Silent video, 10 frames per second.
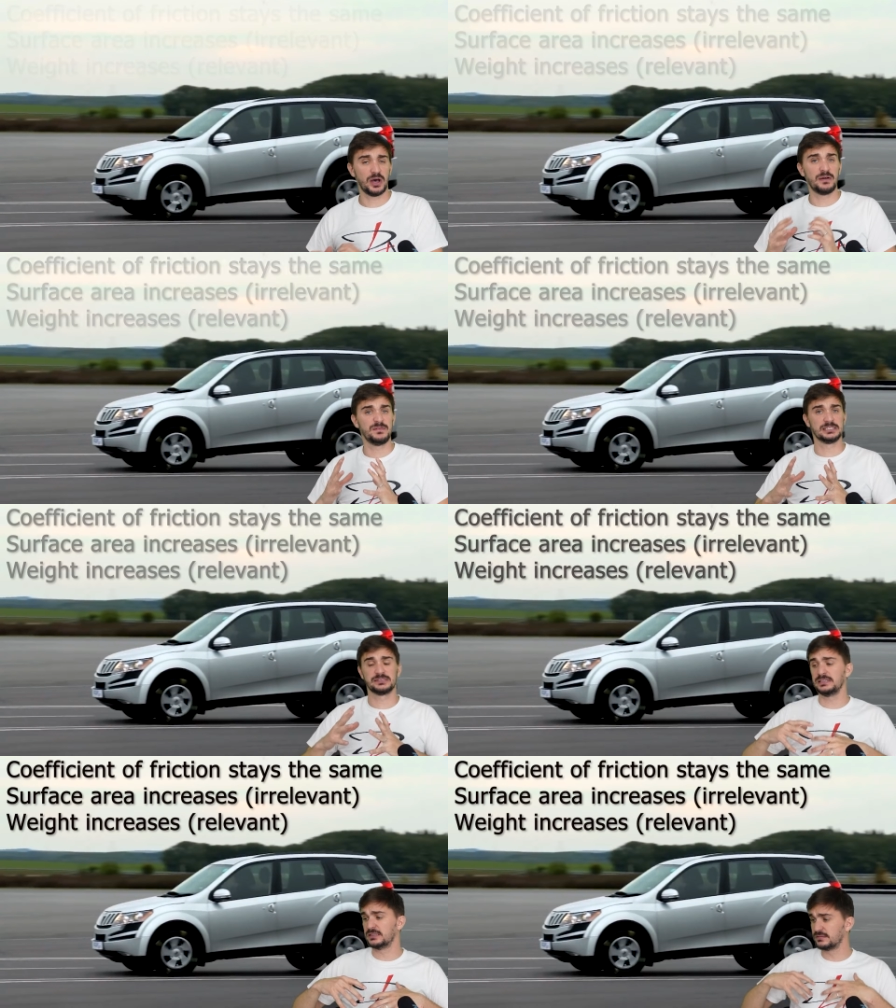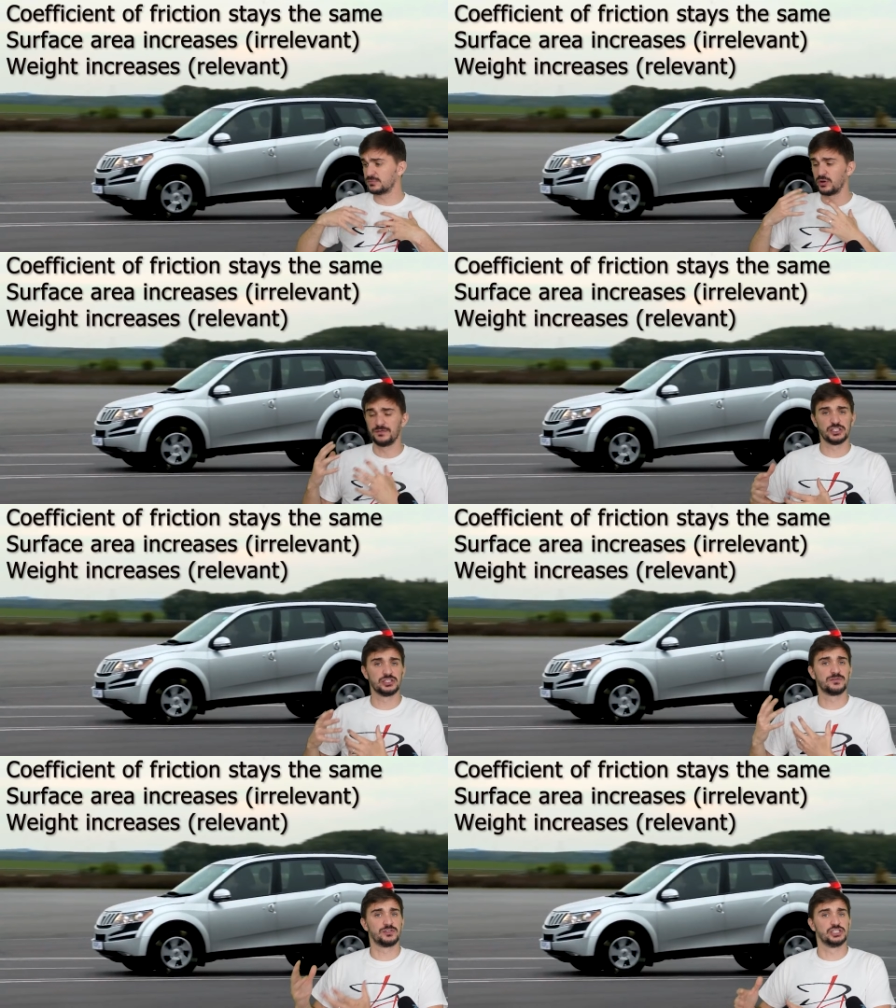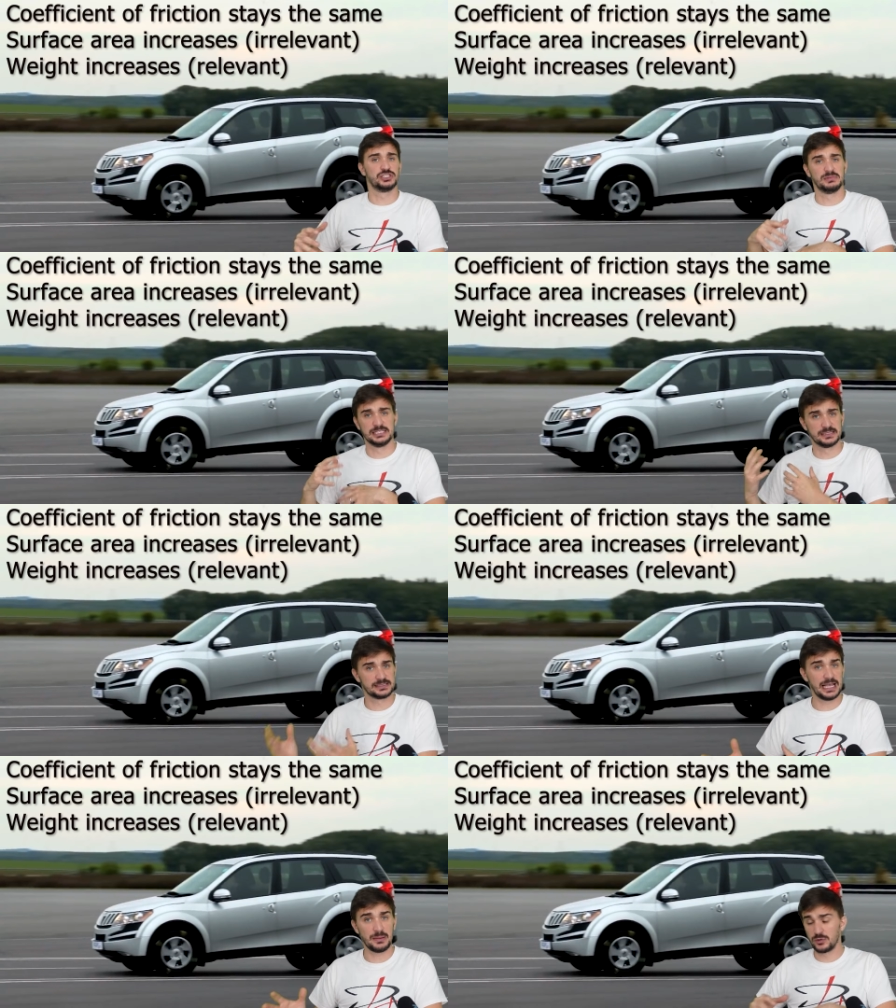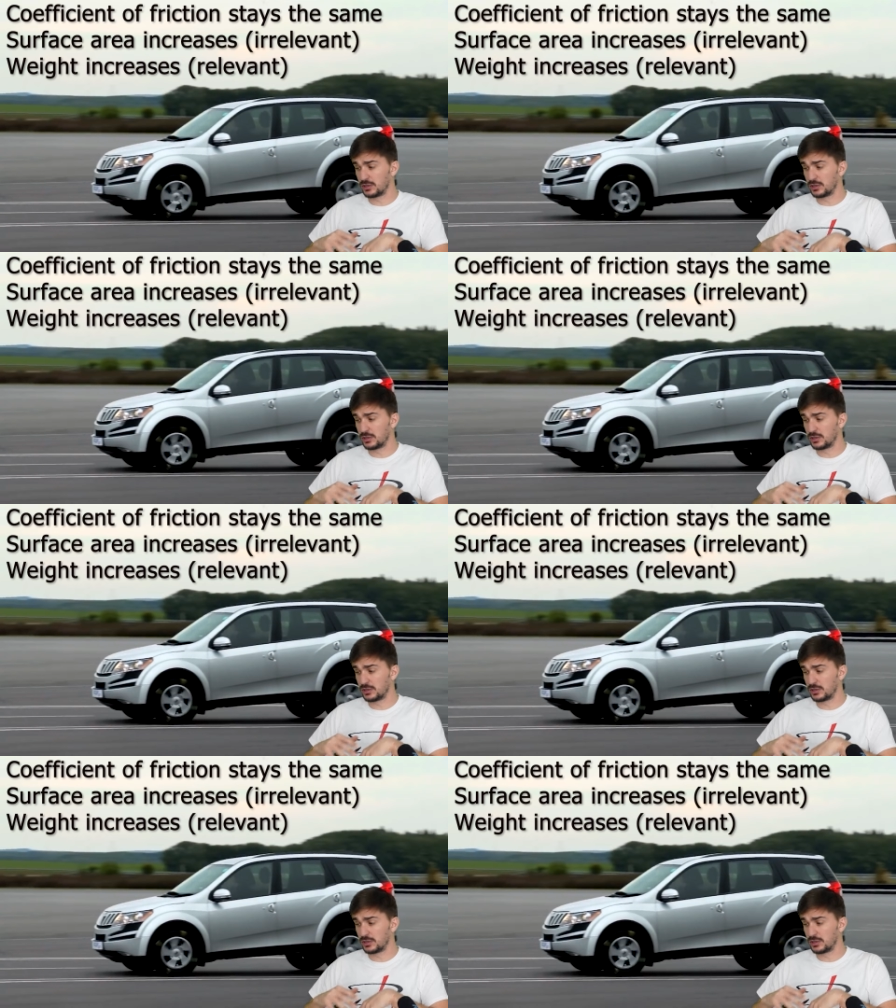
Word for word: obviously the coefficient of friction is the same.